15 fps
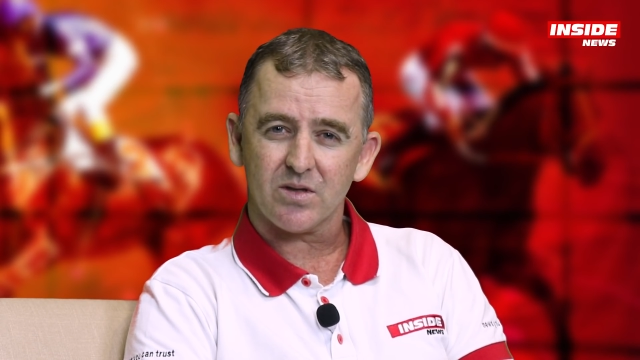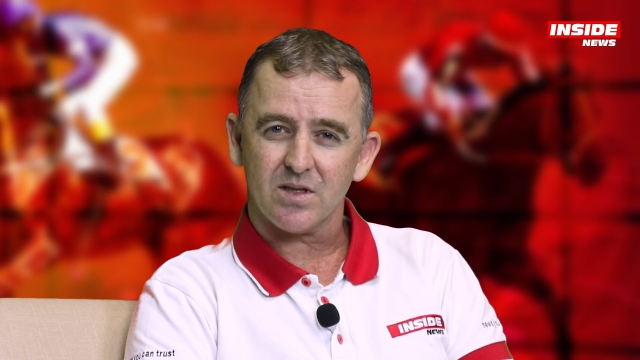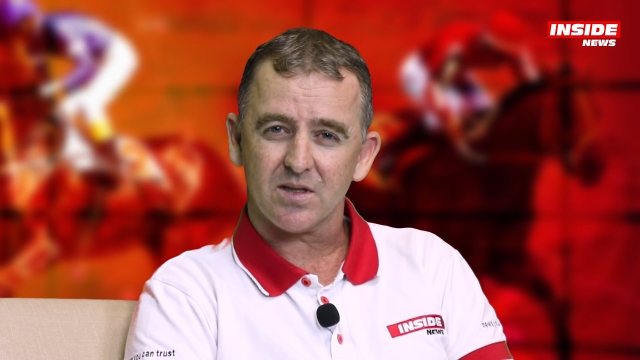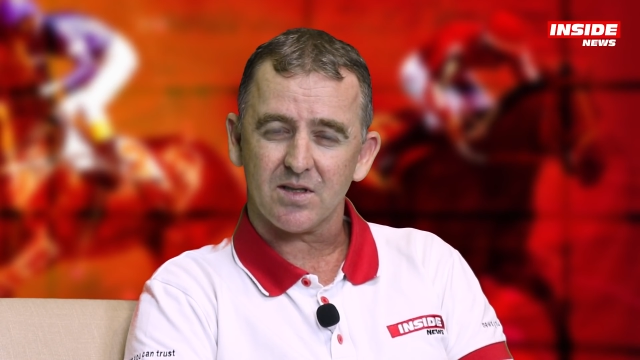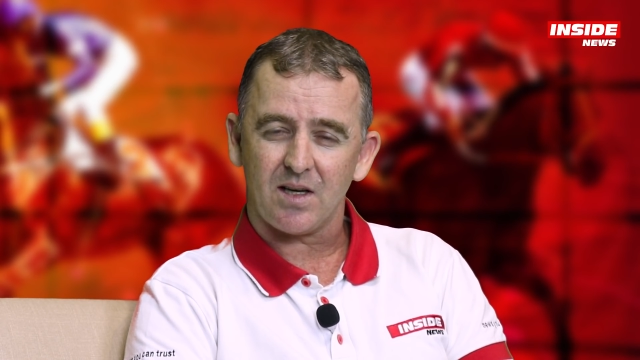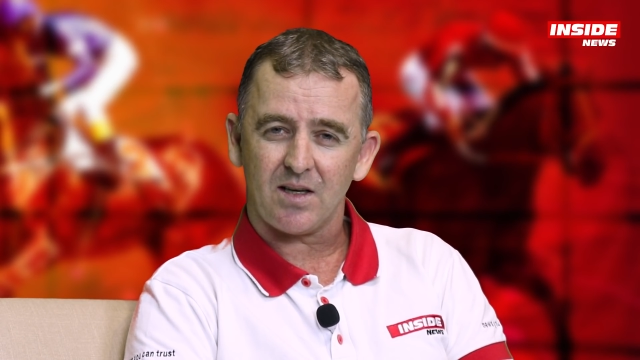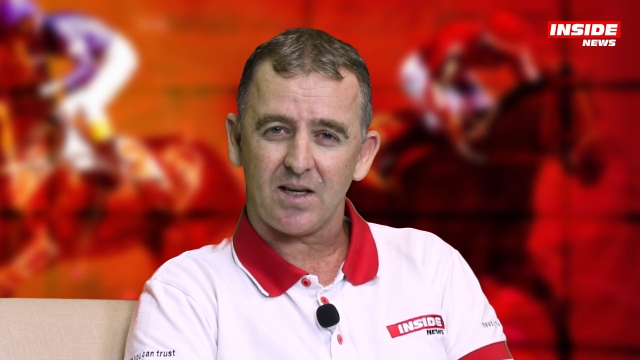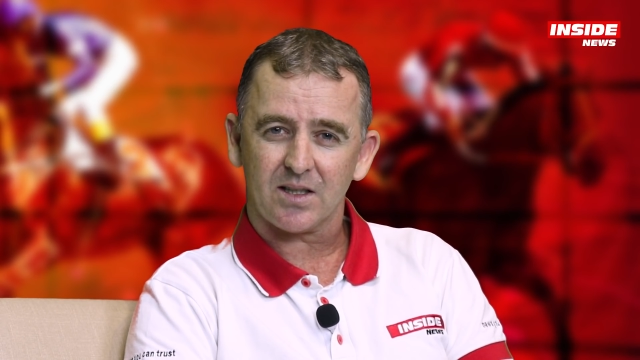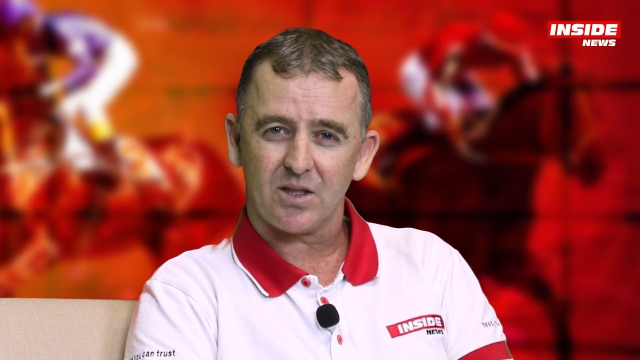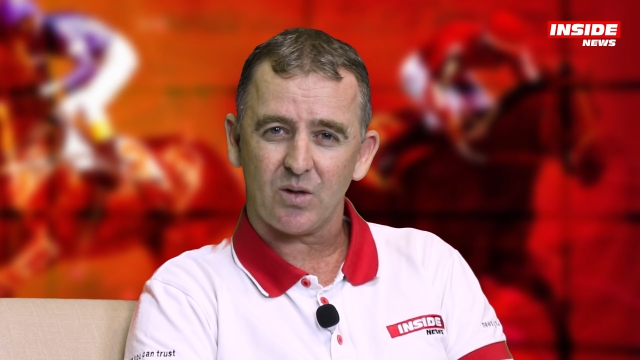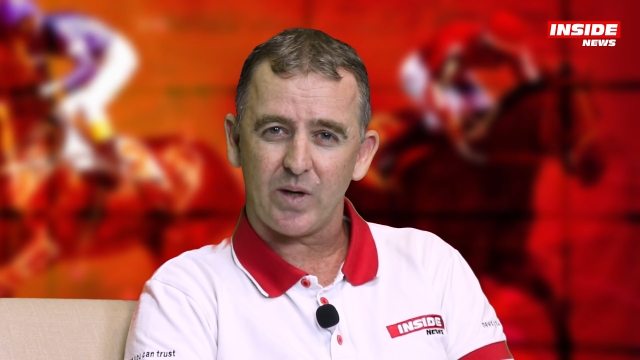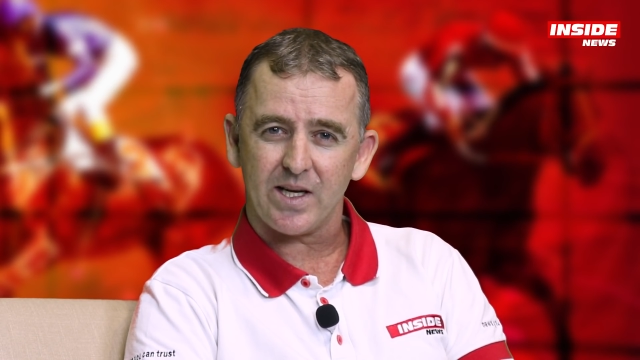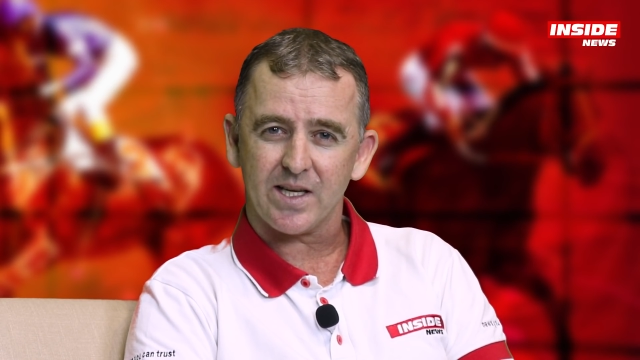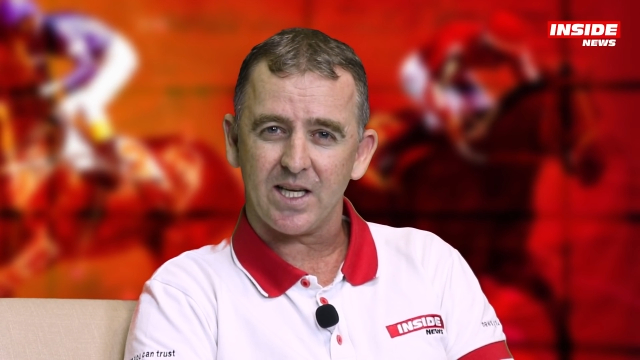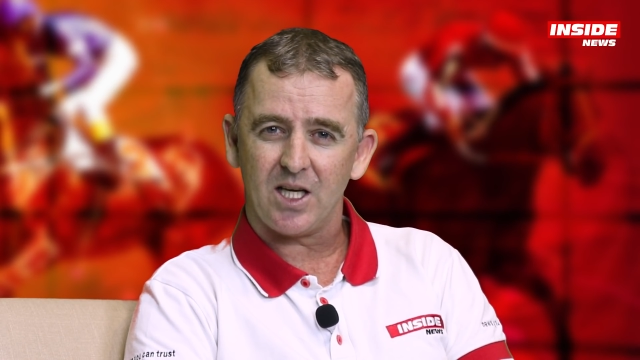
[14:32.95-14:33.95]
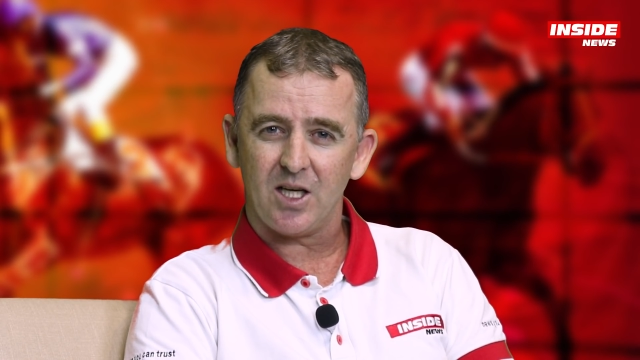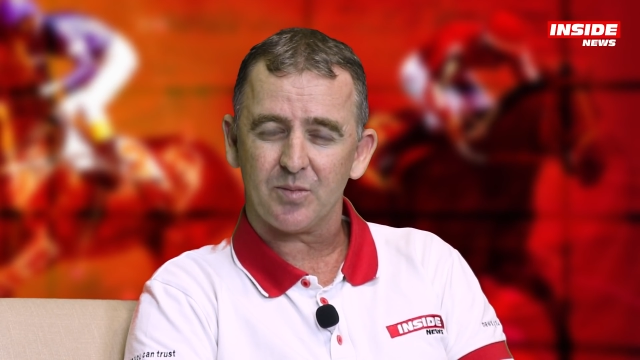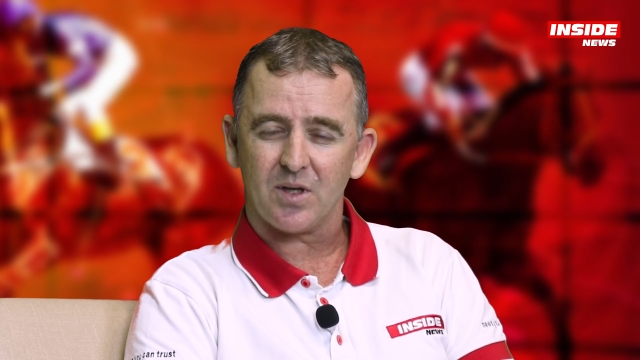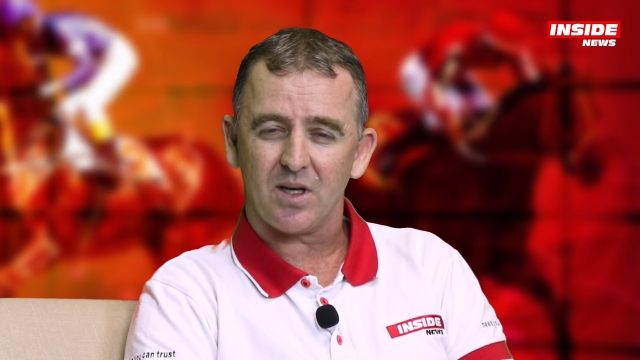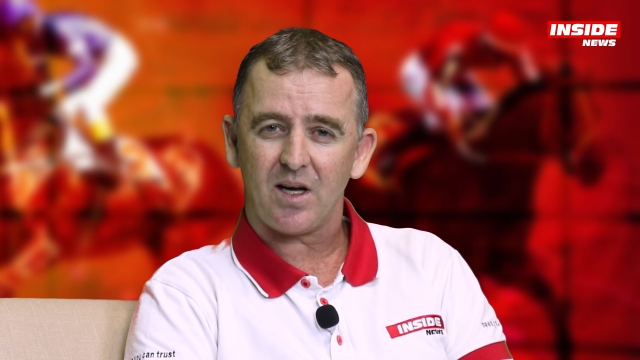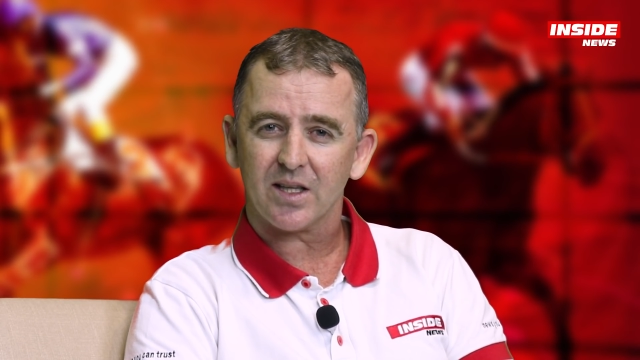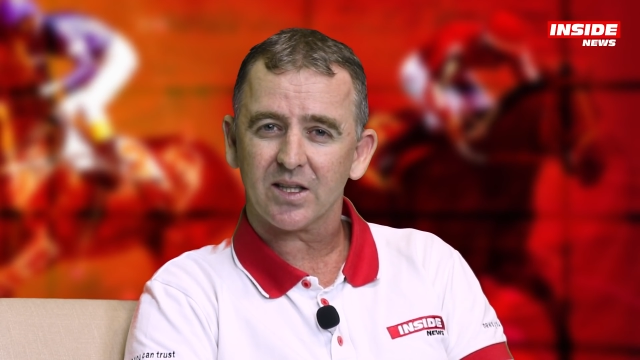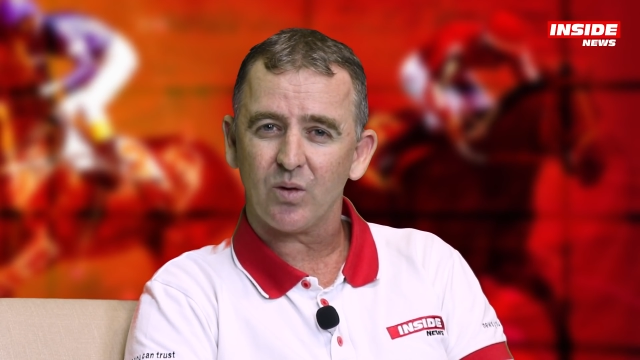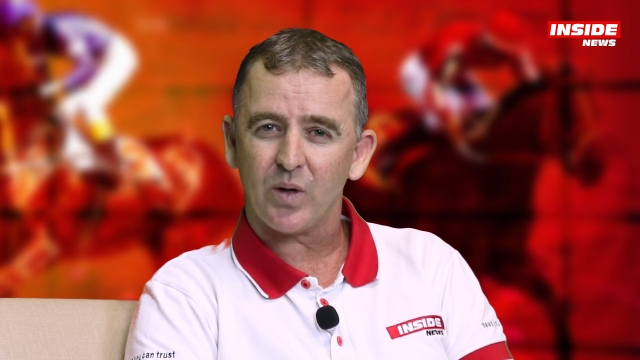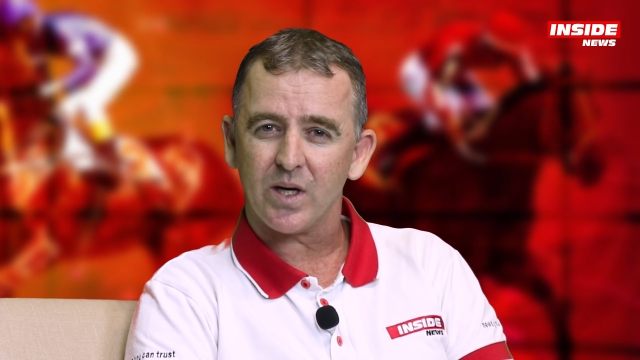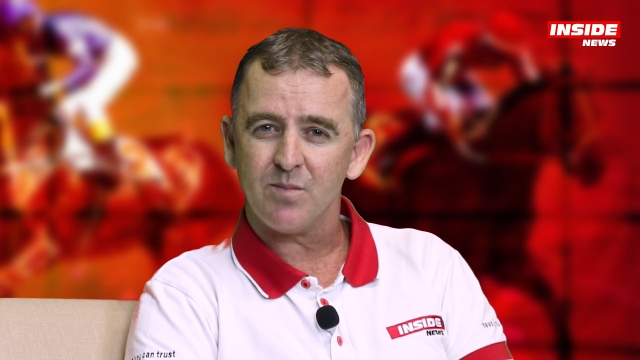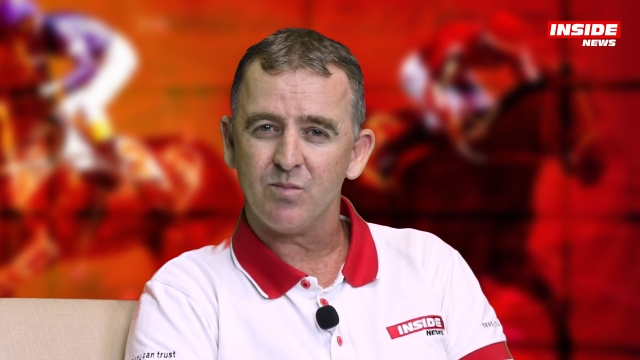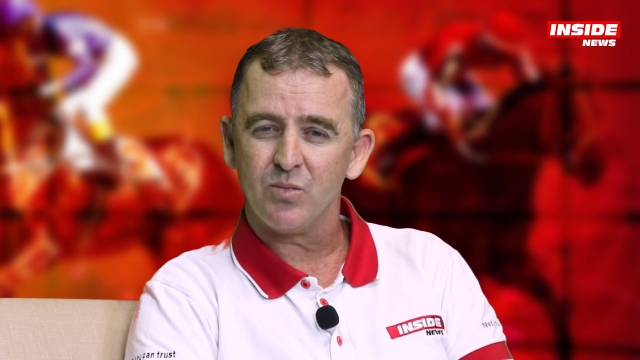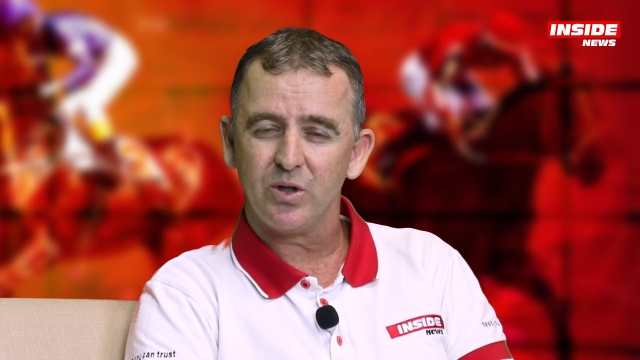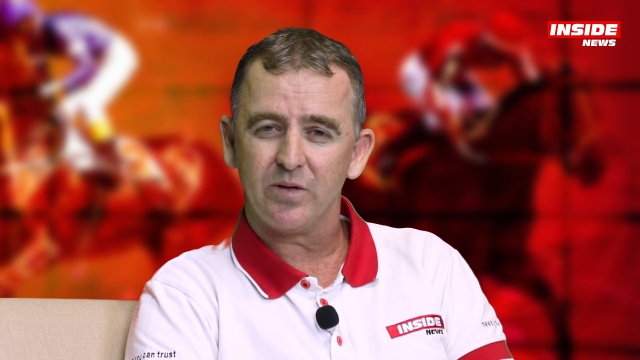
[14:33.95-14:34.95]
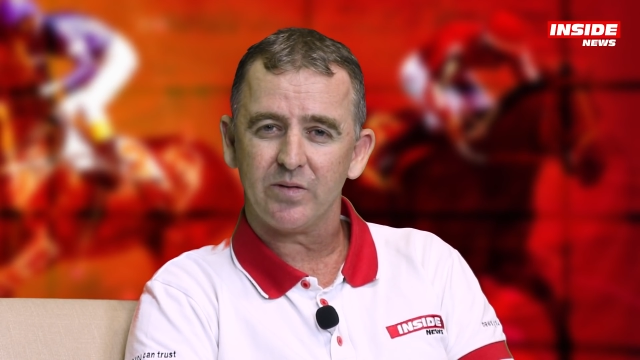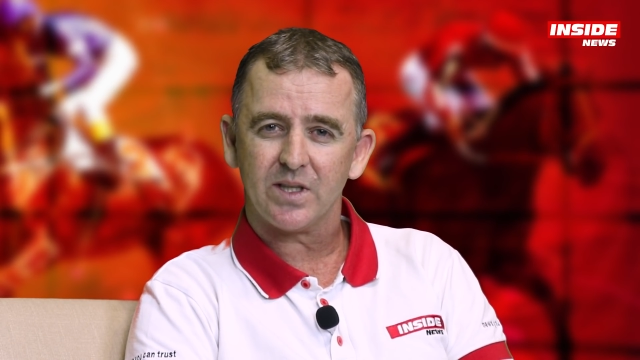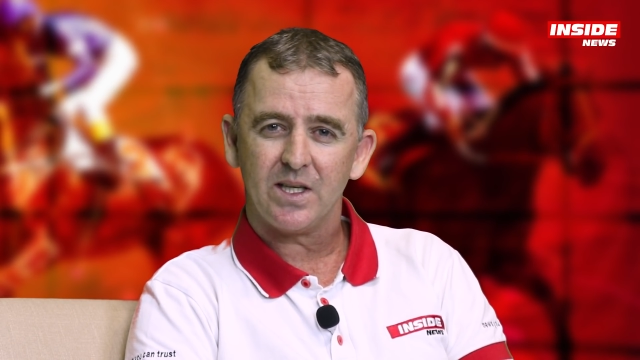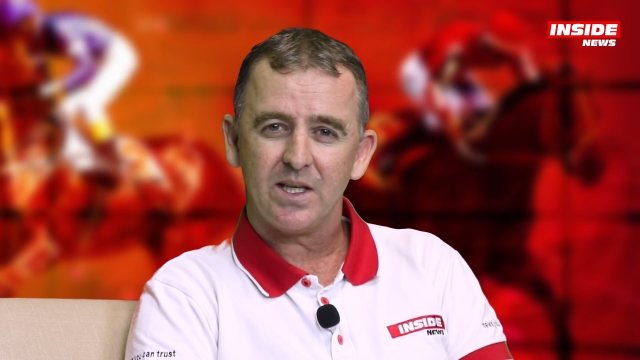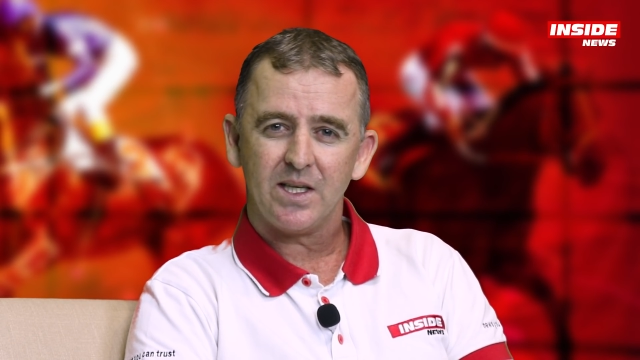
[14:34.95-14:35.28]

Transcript: So I like the way he galloped. I like the way he moved.